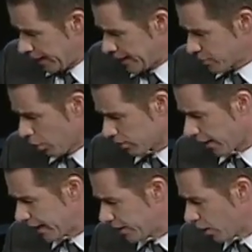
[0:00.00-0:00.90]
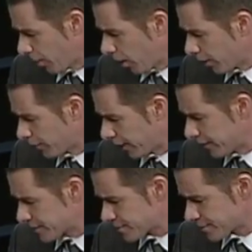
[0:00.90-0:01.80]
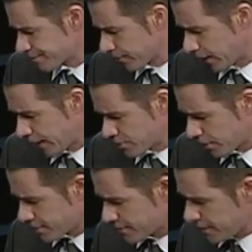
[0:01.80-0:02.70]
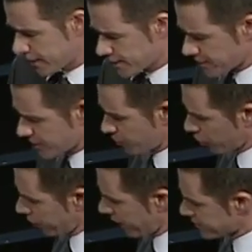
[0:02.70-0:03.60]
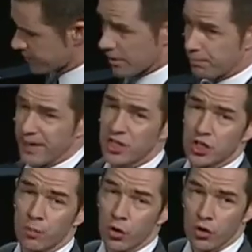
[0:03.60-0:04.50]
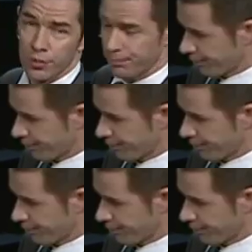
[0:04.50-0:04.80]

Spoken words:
It's called Tidying Up Art, and it's, as you can see, it's more or less a picture book.